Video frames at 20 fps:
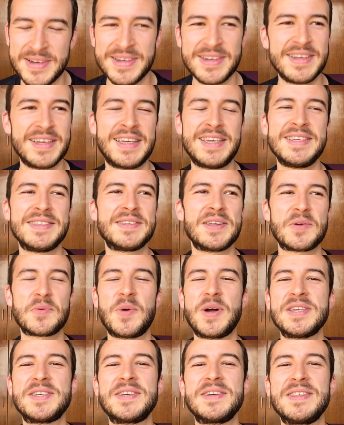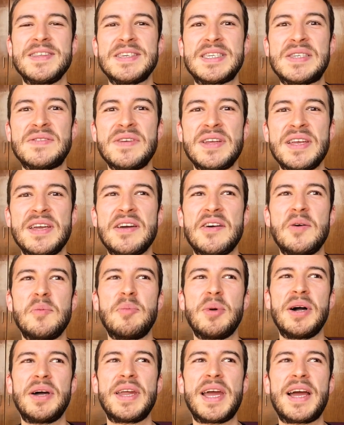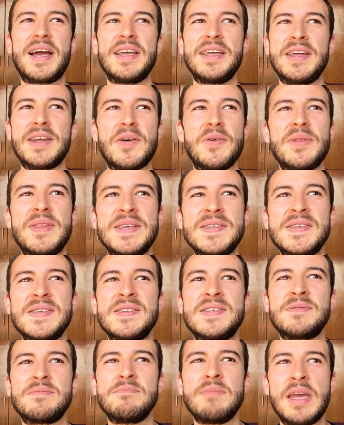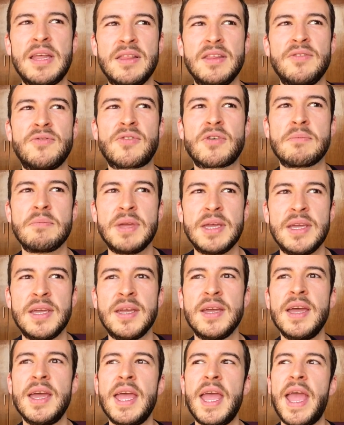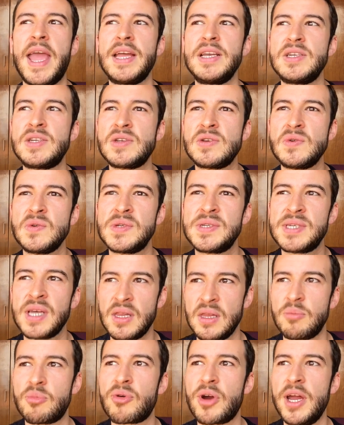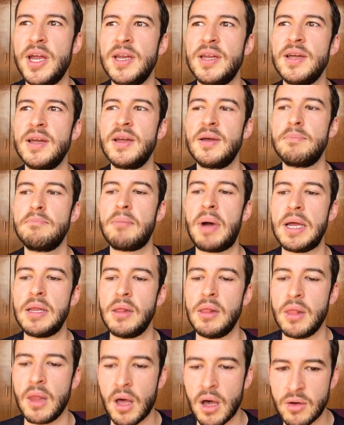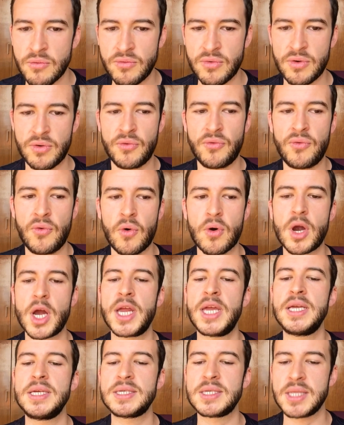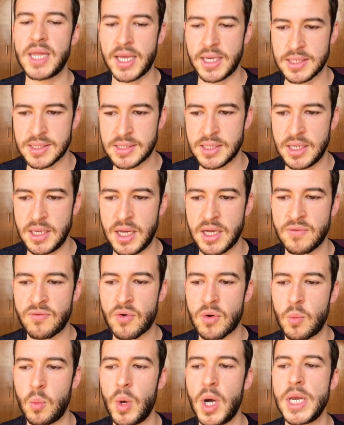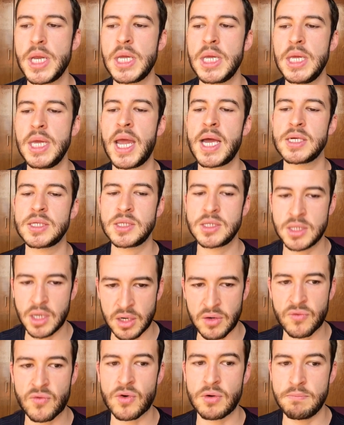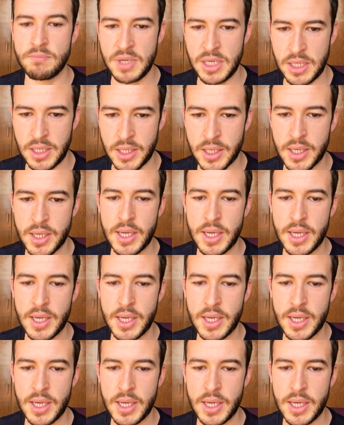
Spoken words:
he's not watching this video, but, you know, this is mainly for me and to celebrate my love for his legacy and for what he has done for me